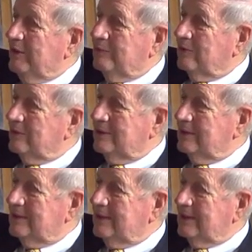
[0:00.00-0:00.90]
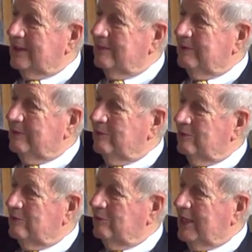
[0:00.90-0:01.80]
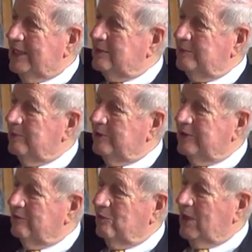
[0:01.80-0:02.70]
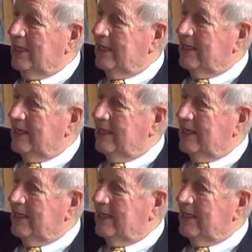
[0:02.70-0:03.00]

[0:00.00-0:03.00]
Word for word: people, to, to, get people to relate to people in a different way.